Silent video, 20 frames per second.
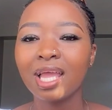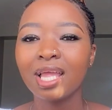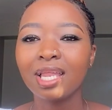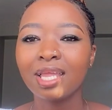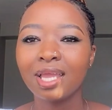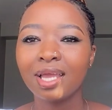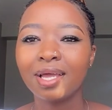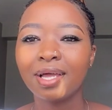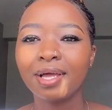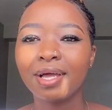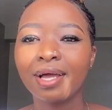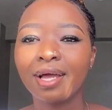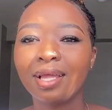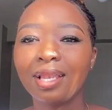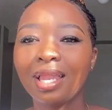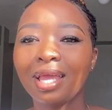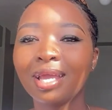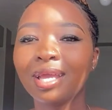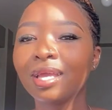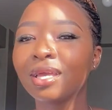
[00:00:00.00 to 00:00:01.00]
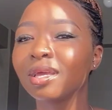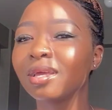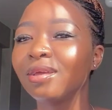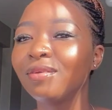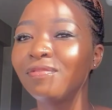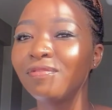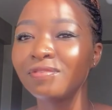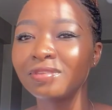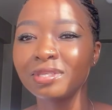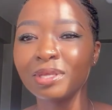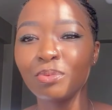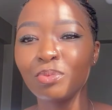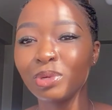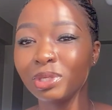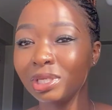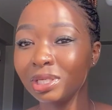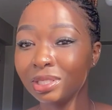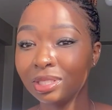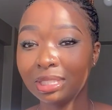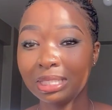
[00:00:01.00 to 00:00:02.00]
Yeah, like, if someone
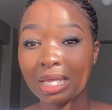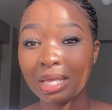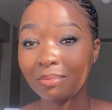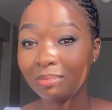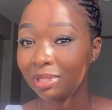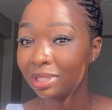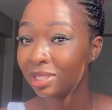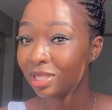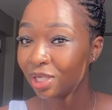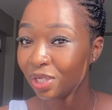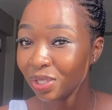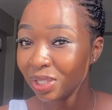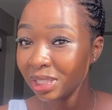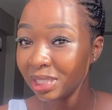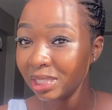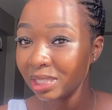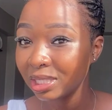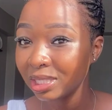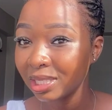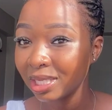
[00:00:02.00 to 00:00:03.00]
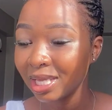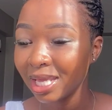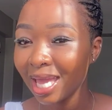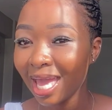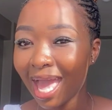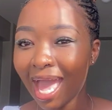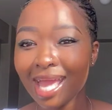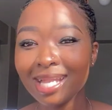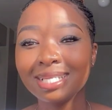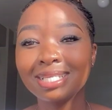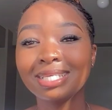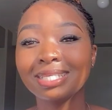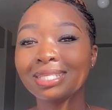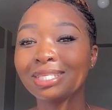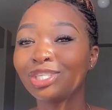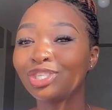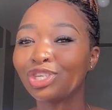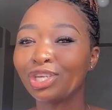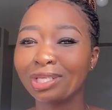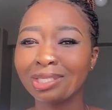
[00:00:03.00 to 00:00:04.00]
doesn't take me serious and
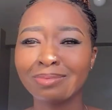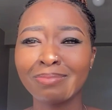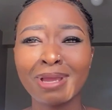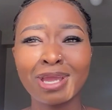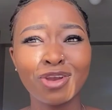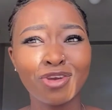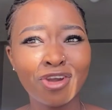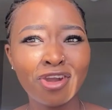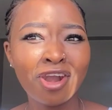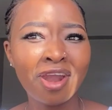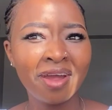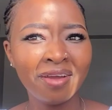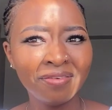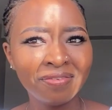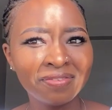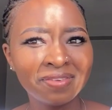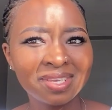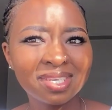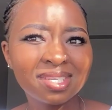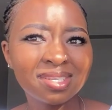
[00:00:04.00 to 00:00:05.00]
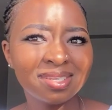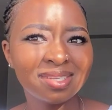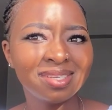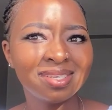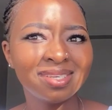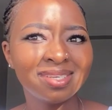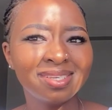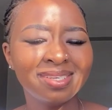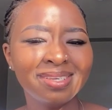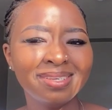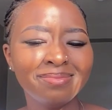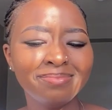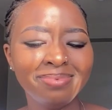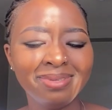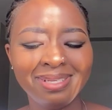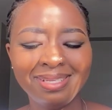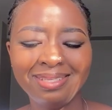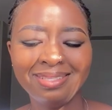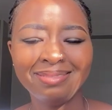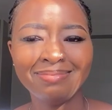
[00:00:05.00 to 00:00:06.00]
doesn't trust my craft,
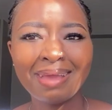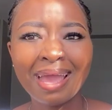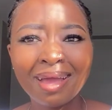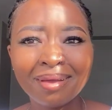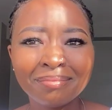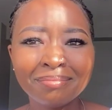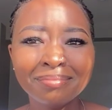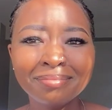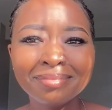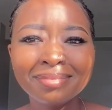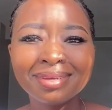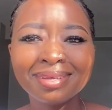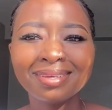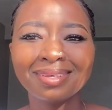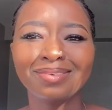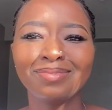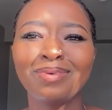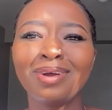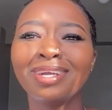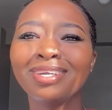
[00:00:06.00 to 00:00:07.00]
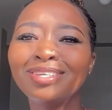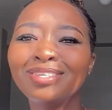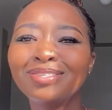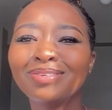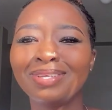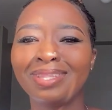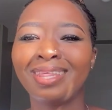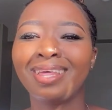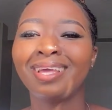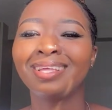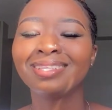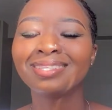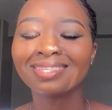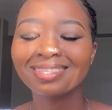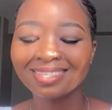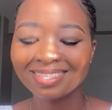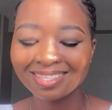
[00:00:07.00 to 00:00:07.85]
please, ma'am, why are you doing that?